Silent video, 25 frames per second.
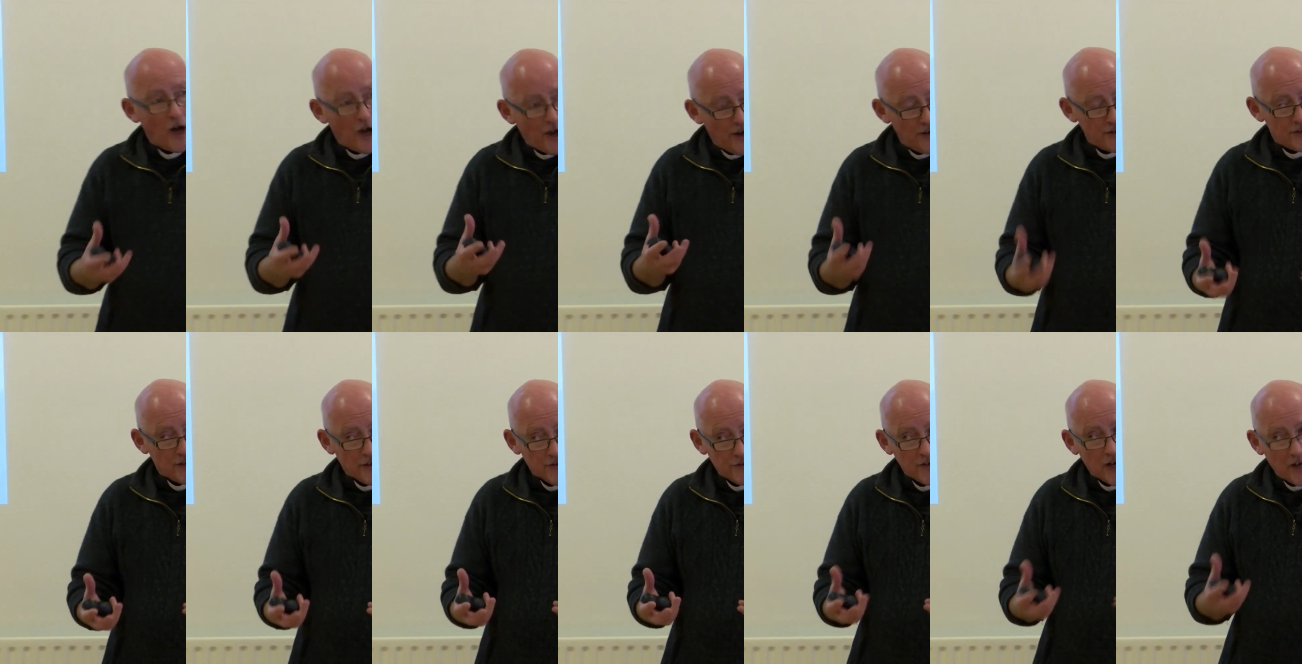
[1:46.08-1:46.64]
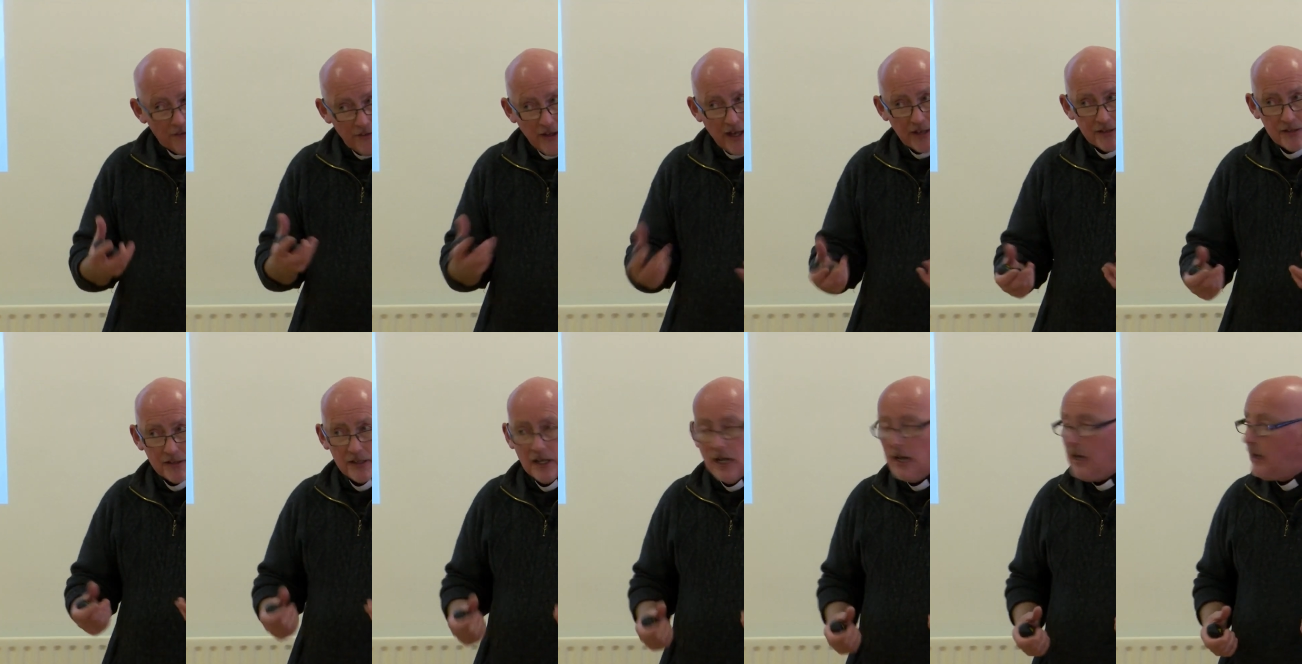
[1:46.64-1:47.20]
out of. And
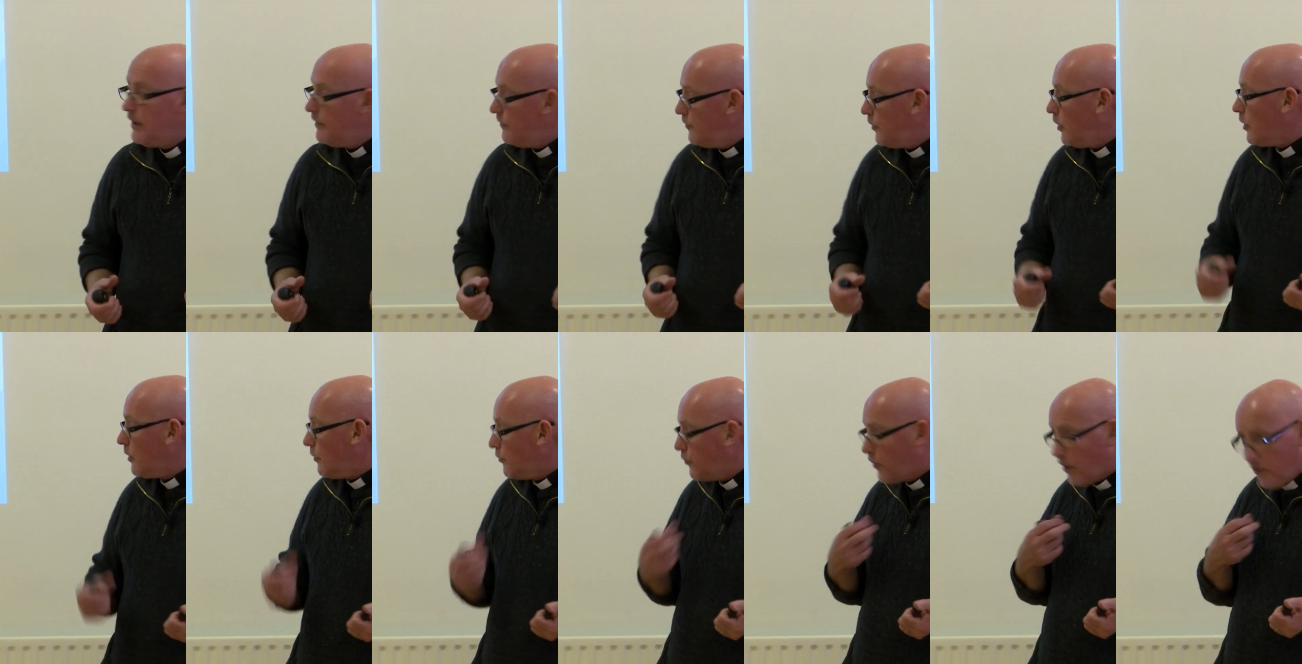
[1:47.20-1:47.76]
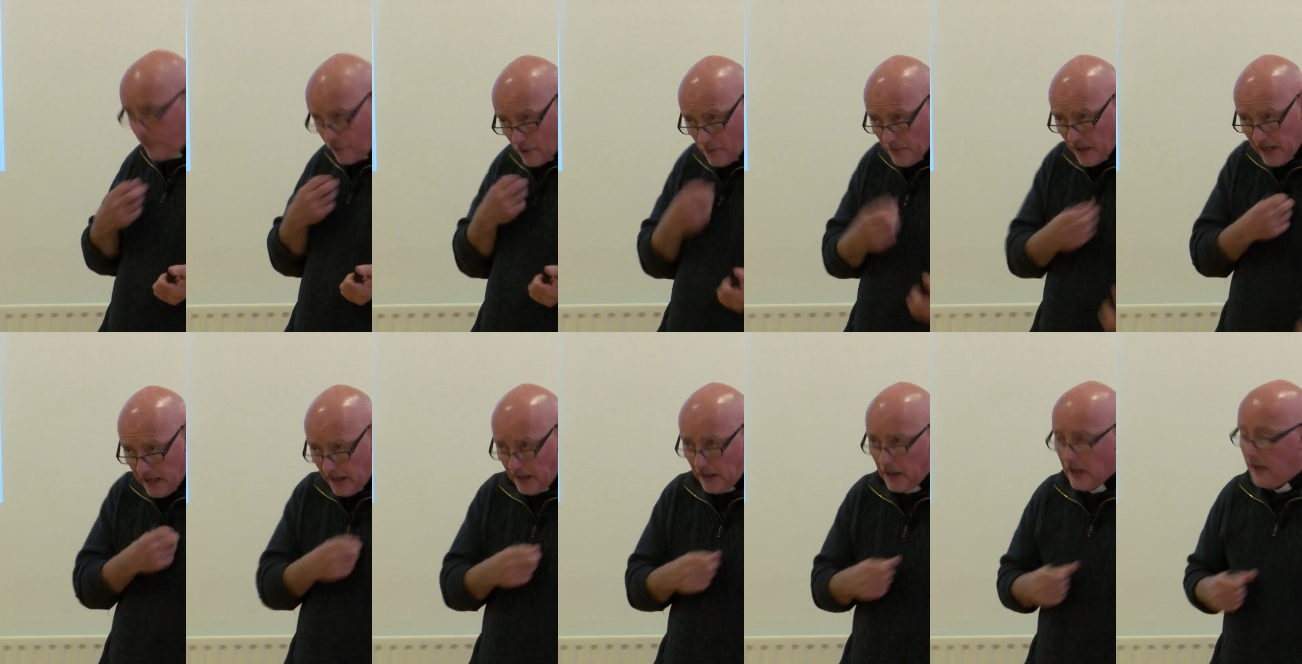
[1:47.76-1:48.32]
that's, for, for, for
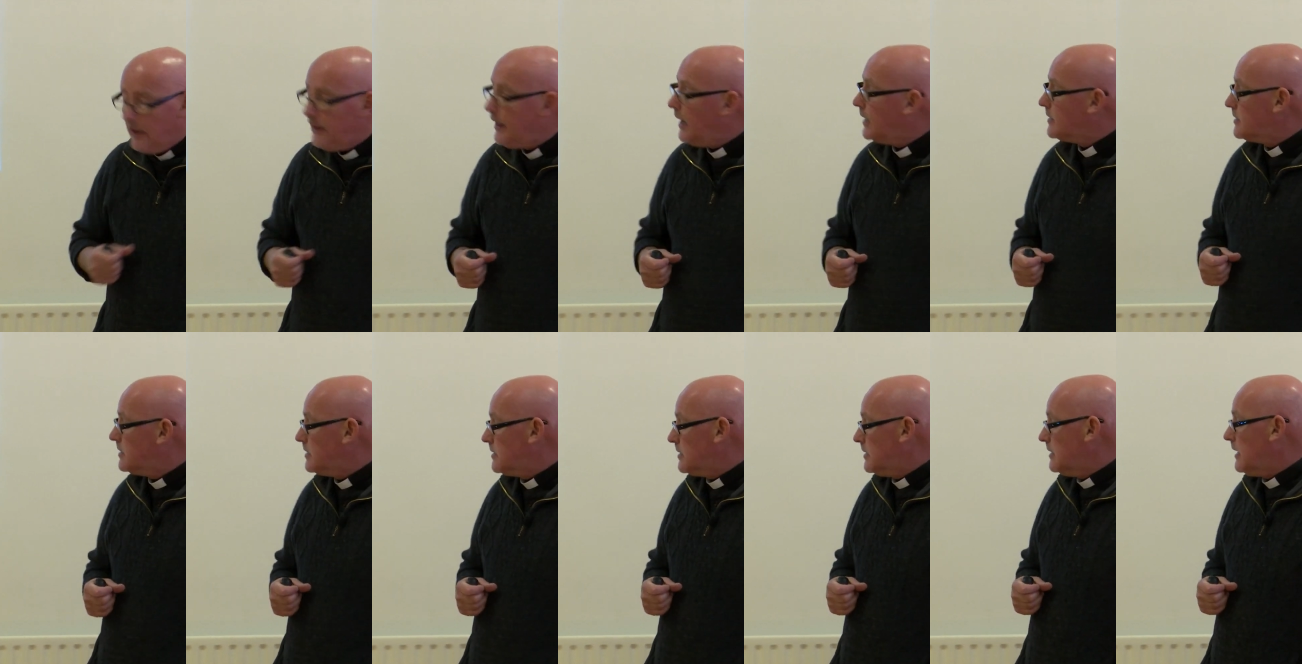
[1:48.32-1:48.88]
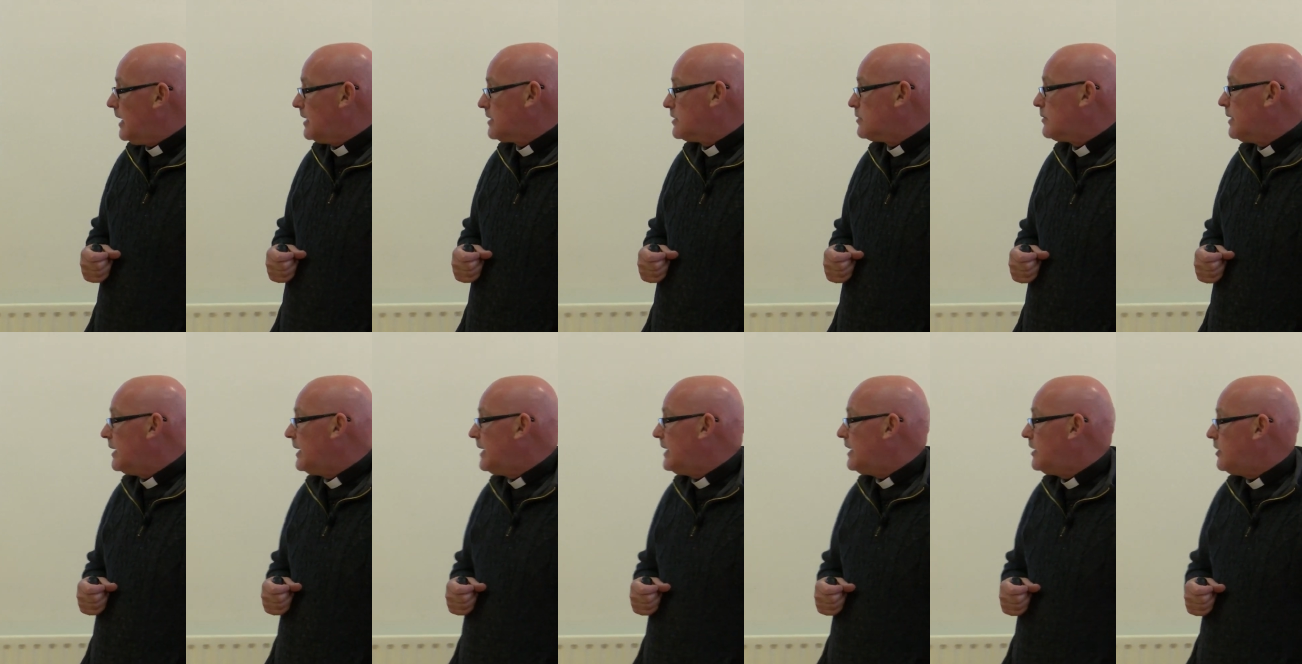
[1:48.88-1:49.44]
me, that's, that's
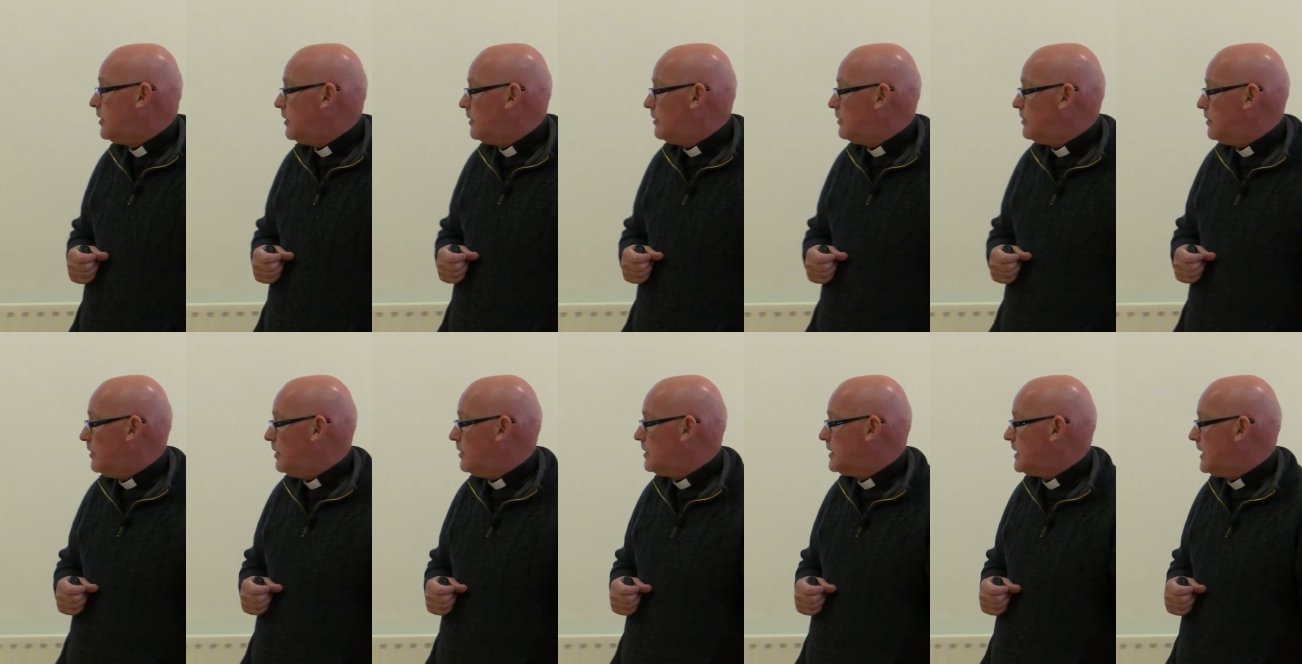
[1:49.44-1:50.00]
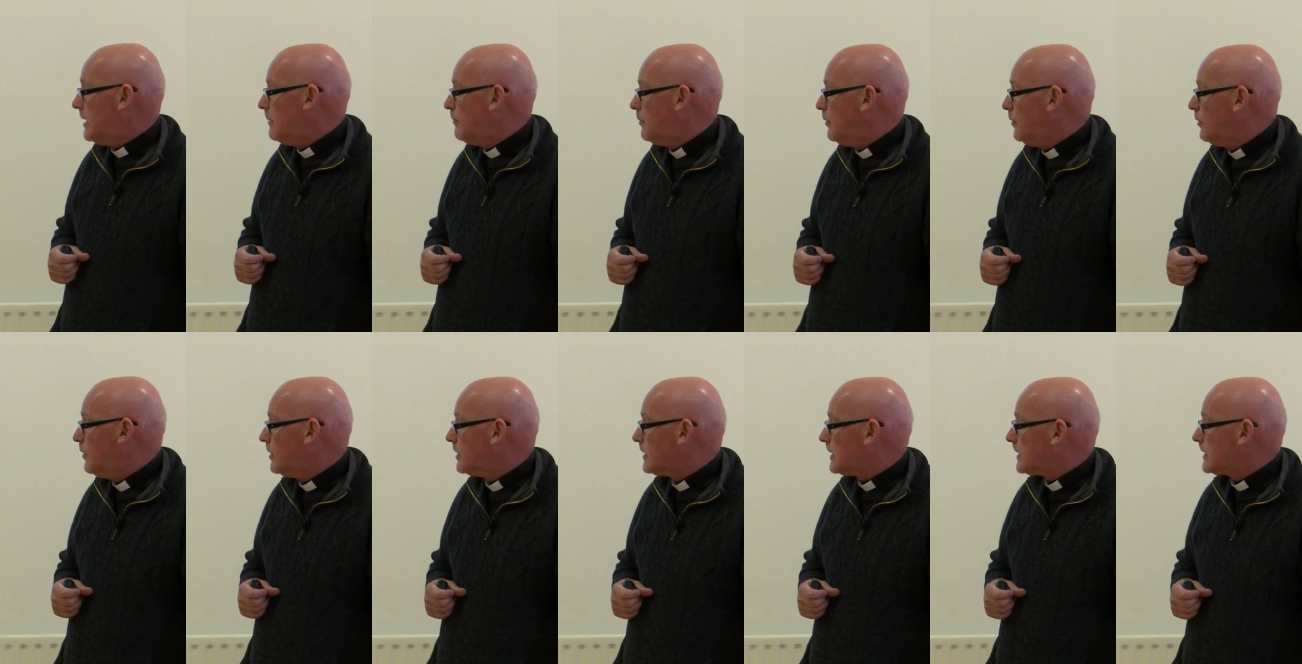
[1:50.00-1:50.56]
really hu hugely
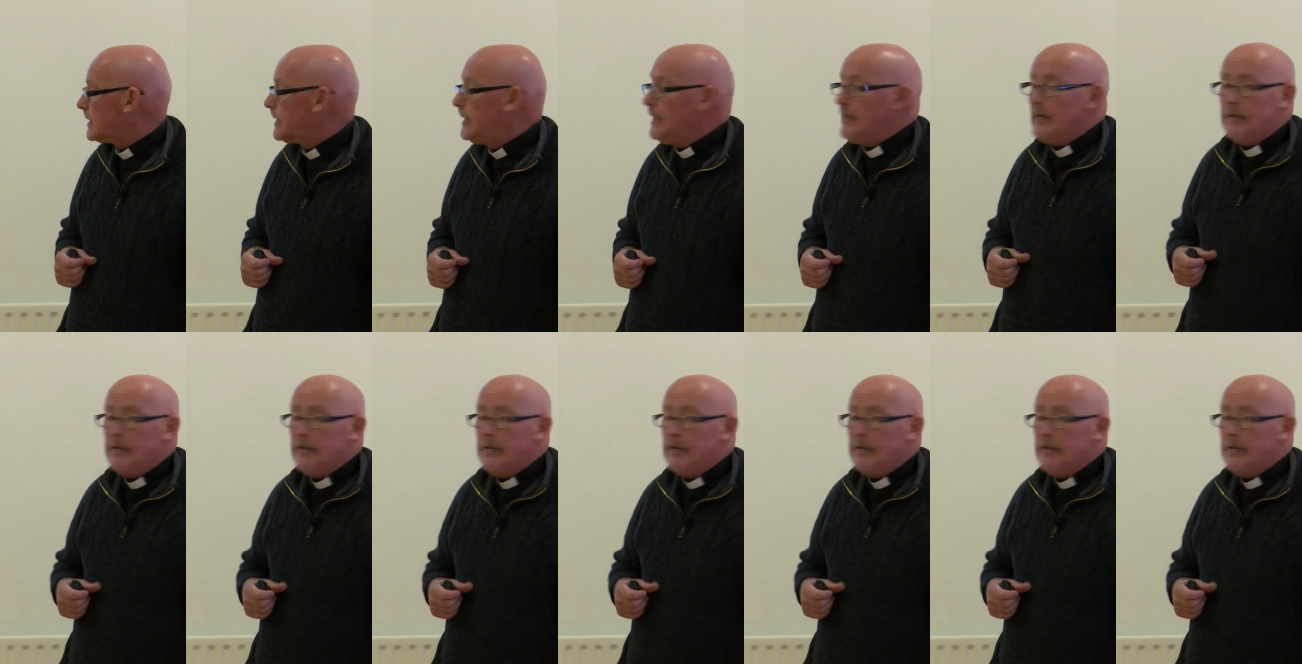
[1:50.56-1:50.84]
important.